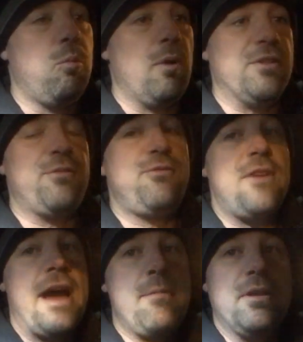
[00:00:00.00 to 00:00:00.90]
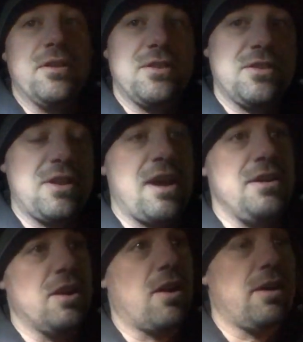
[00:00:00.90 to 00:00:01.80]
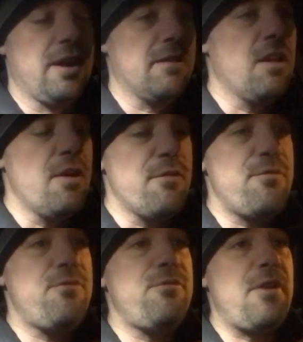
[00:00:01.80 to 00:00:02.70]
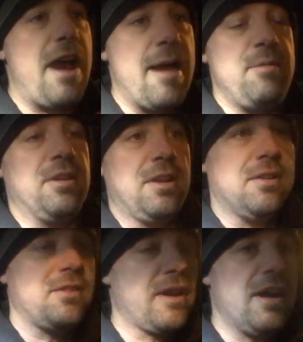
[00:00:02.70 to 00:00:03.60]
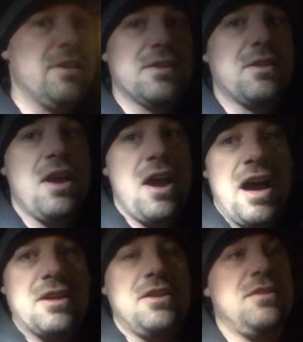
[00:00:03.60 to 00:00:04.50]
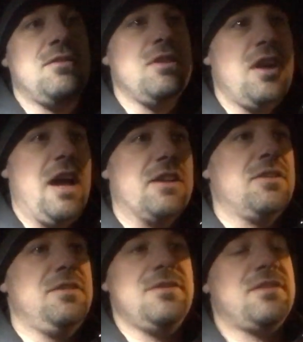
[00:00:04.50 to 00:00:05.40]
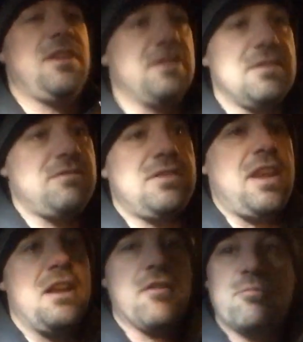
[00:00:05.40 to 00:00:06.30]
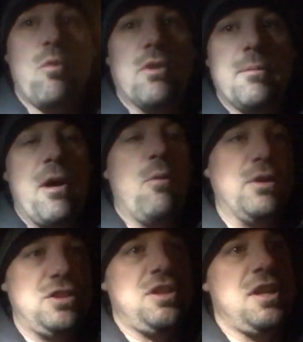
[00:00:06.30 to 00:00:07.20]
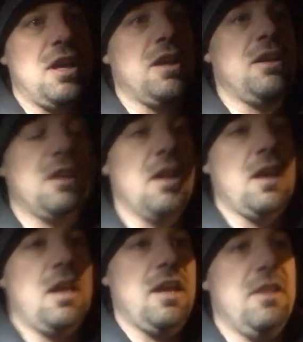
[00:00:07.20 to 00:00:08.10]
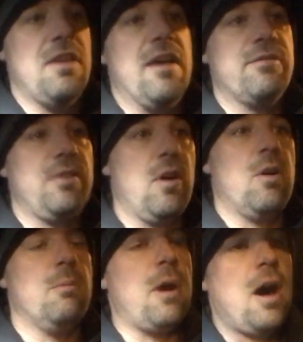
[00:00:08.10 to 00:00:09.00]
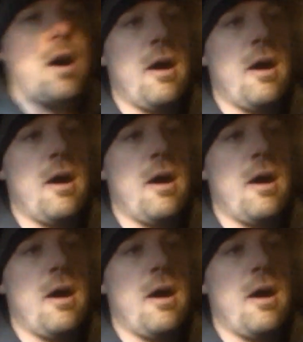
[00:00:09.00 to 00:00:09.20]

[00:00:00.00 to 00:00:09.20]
was fabulous as Tonya Harding. Fabulous. I couldn't say enough more about what she did in that film.